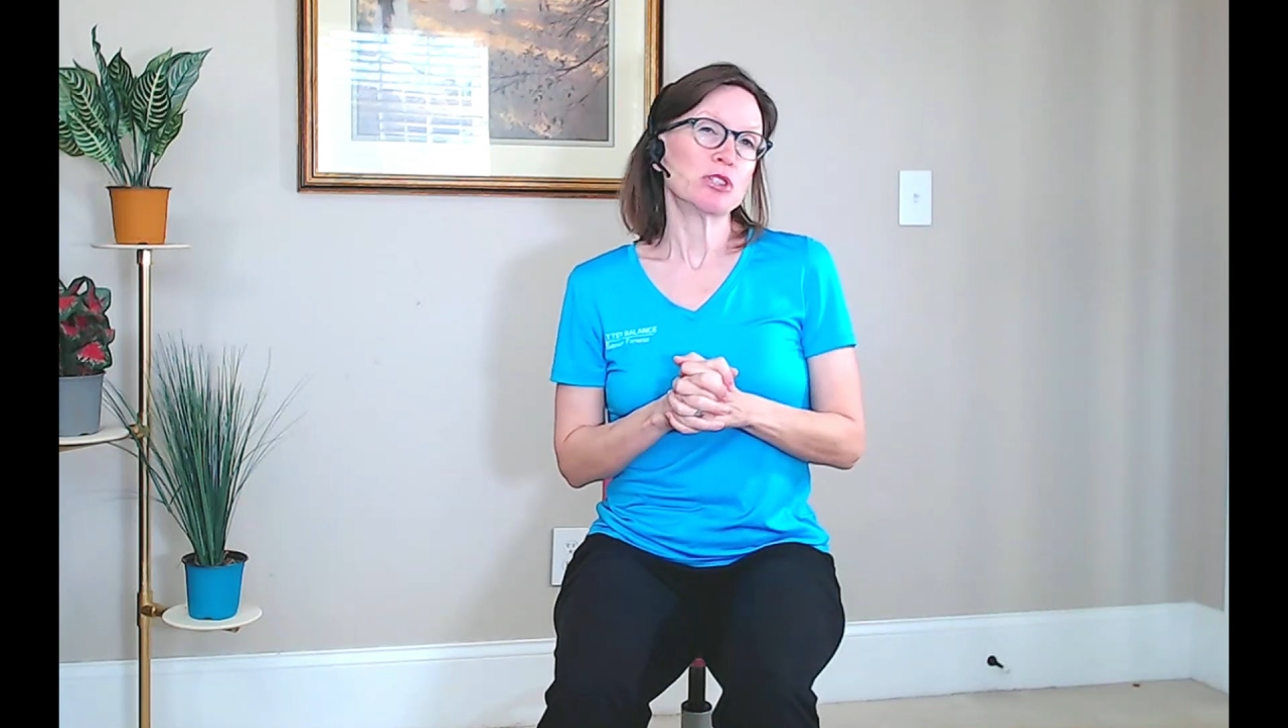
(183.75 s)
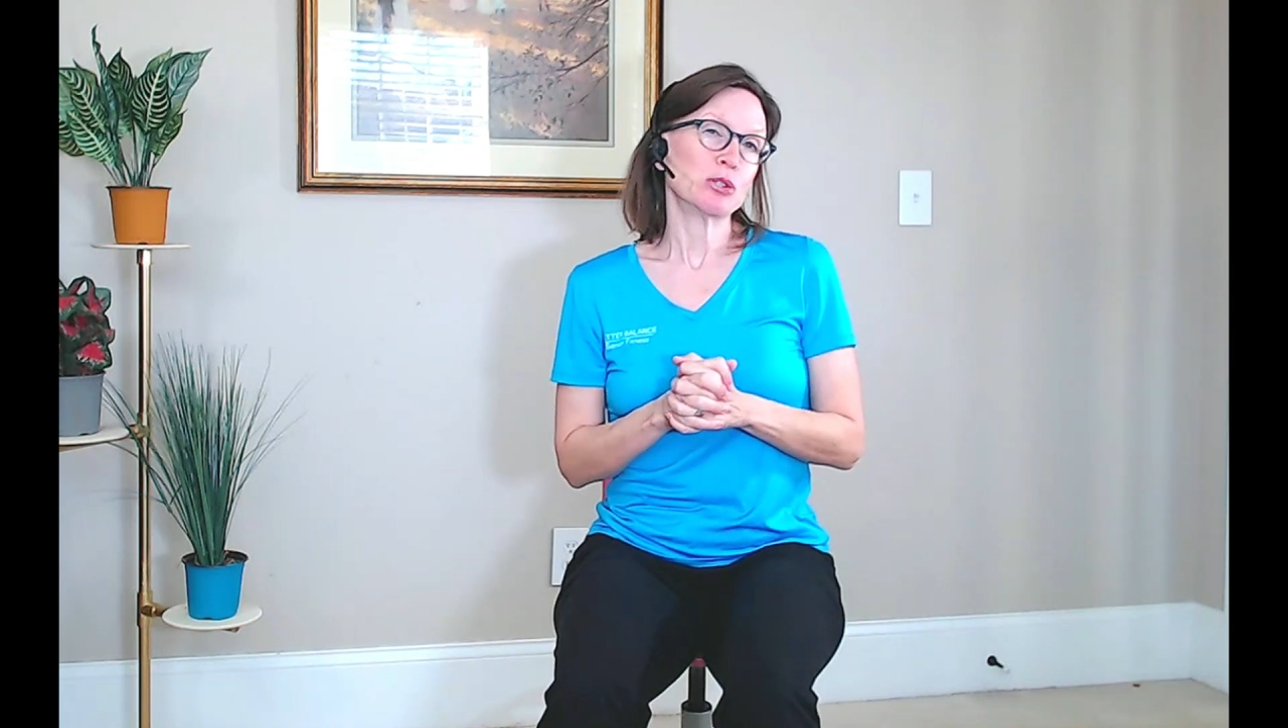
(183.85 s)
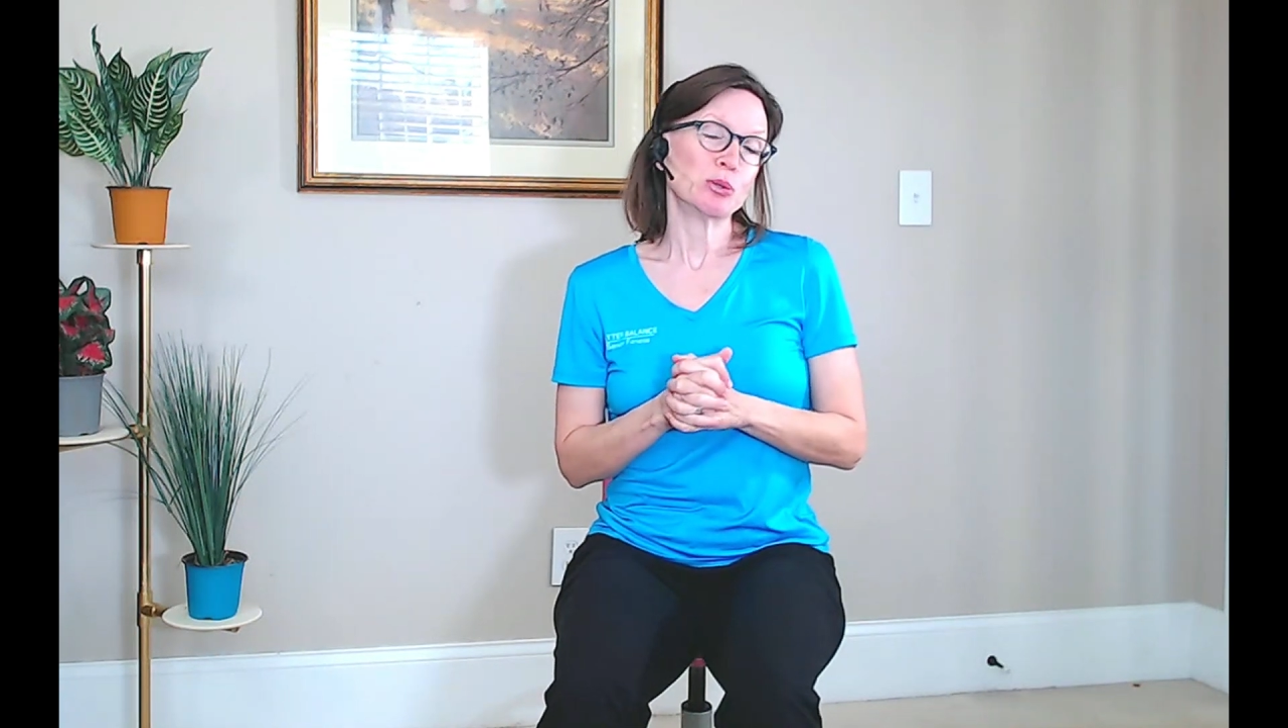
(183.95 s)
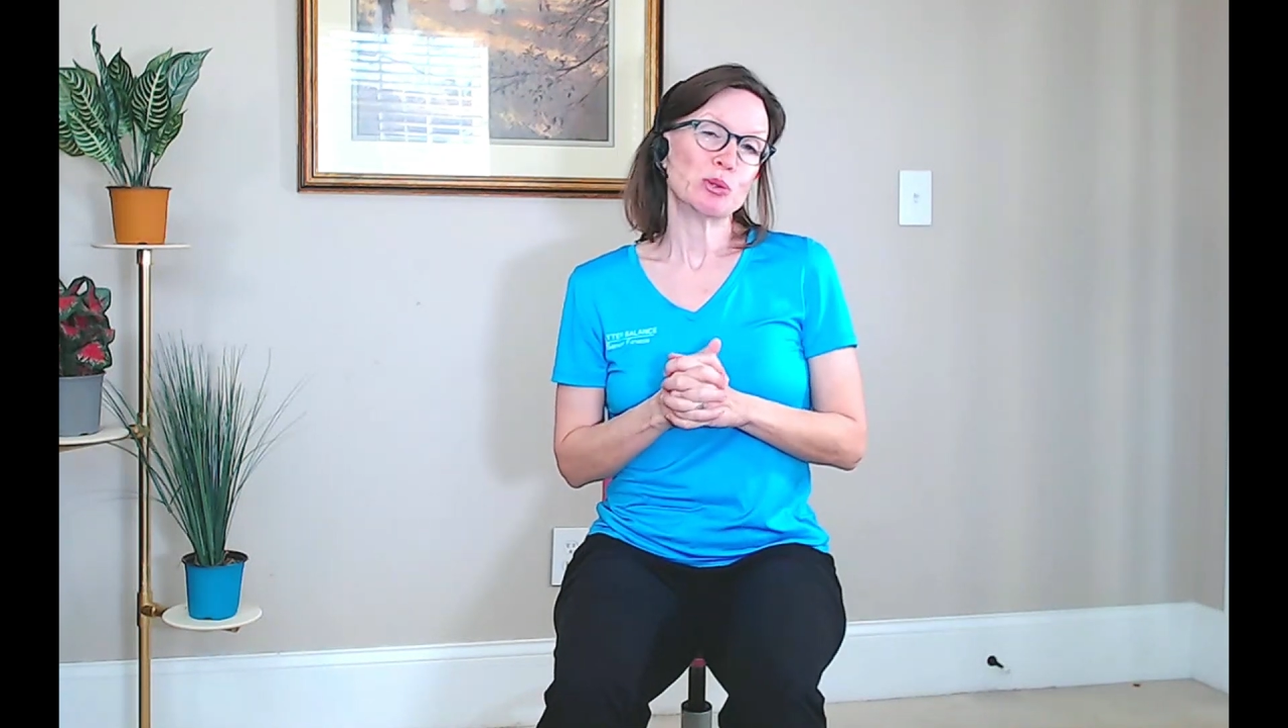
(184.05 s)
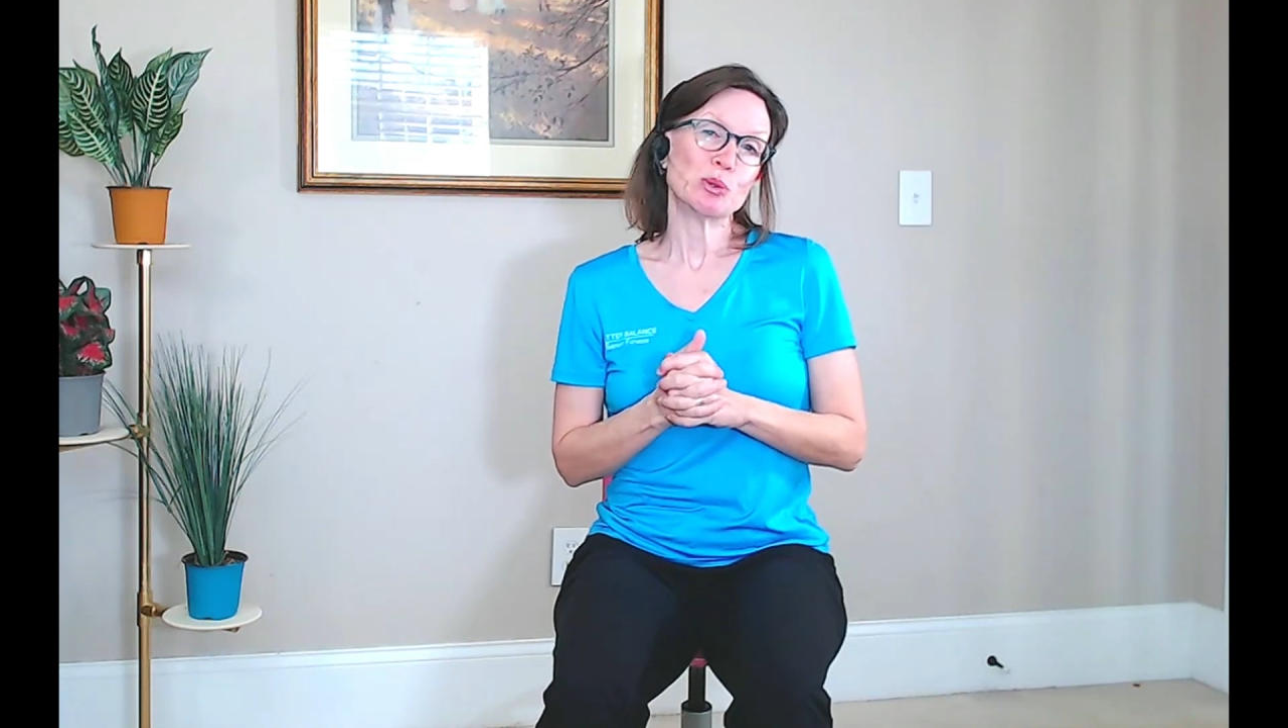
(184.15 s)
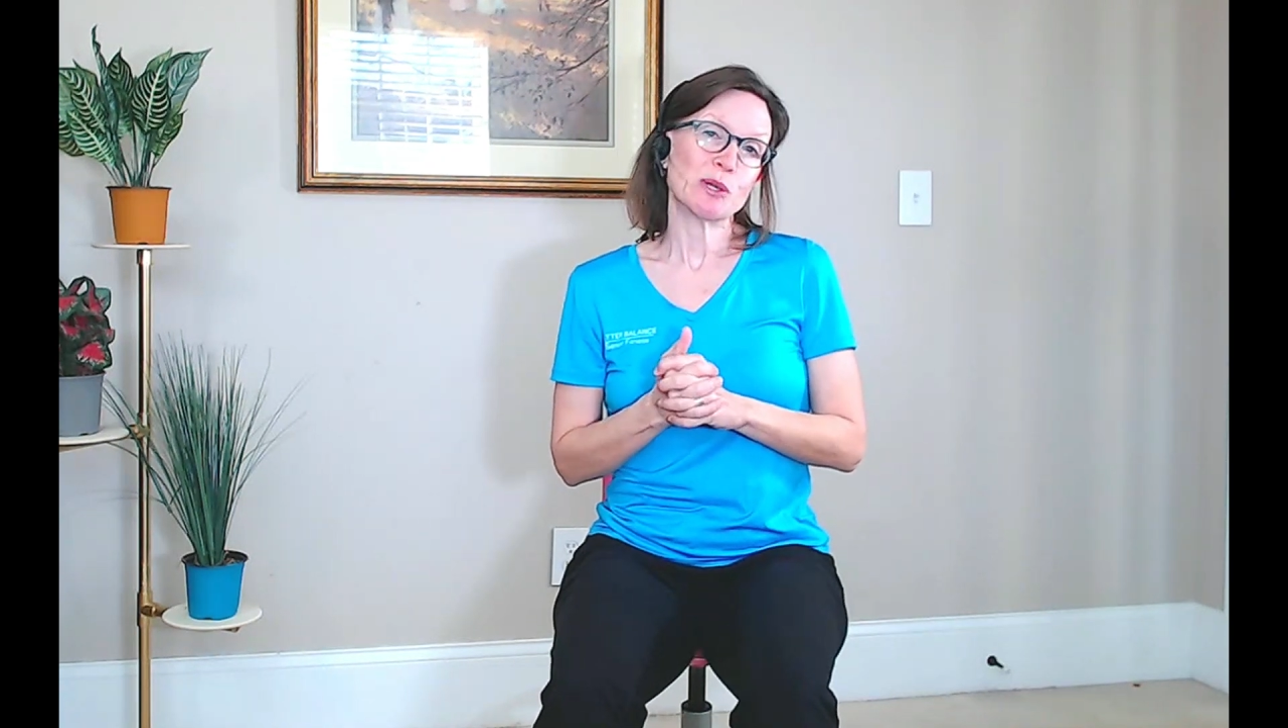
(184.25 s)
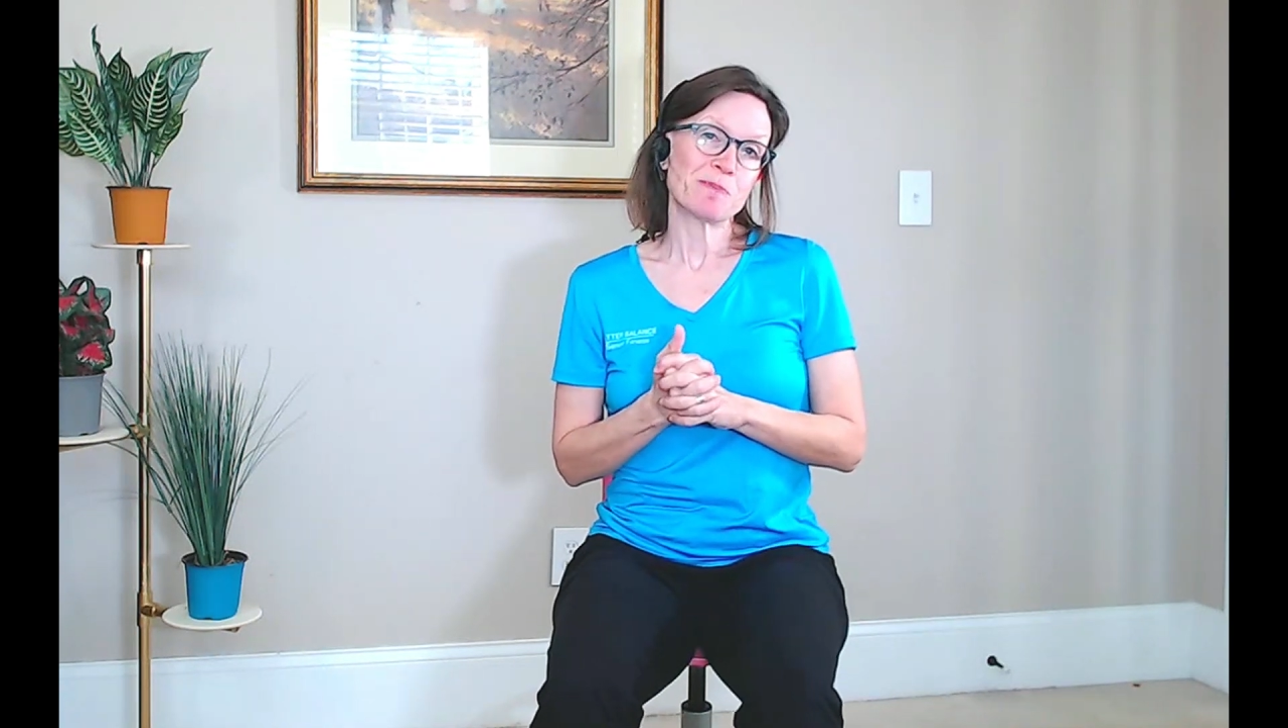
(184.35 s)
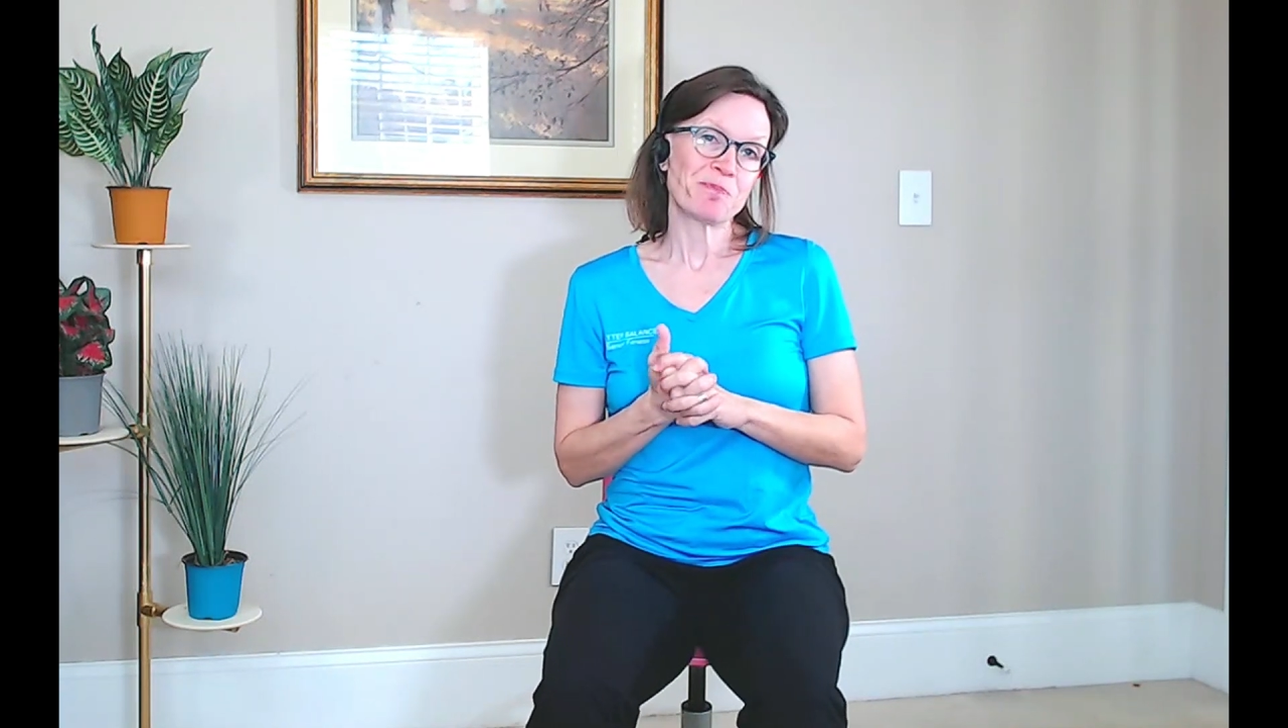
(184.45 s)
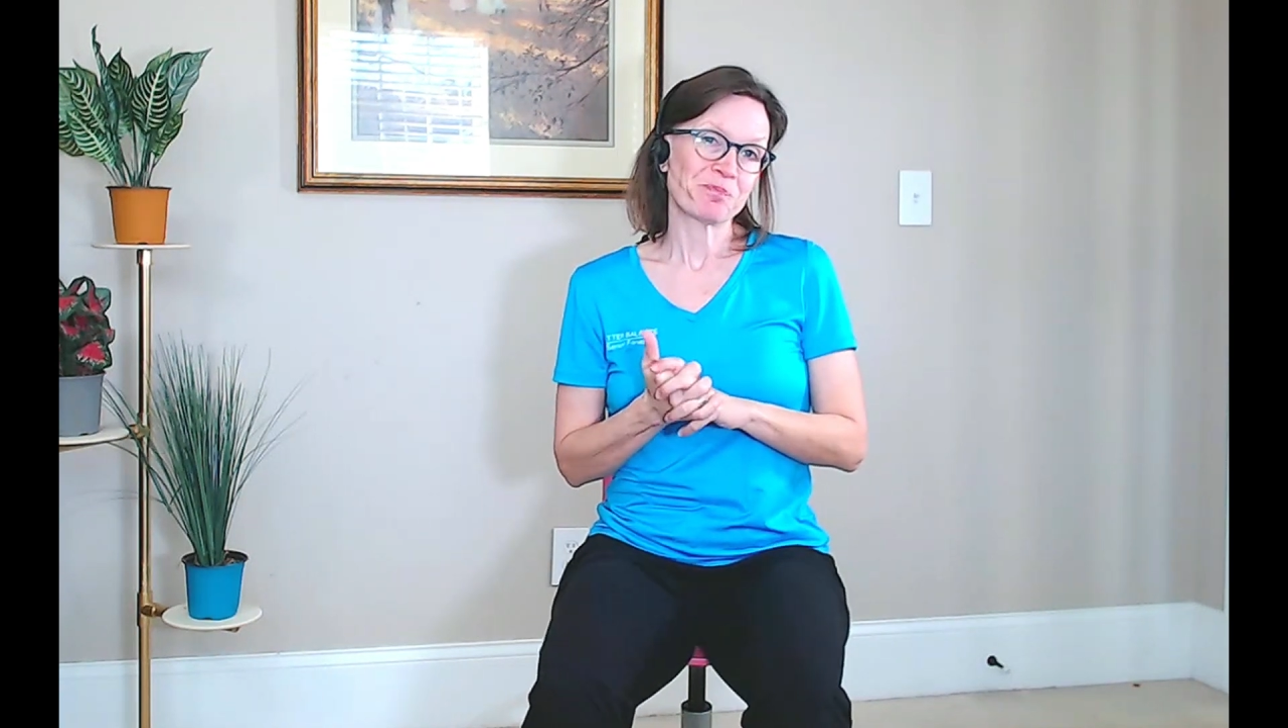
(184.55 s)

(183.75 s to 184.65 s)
do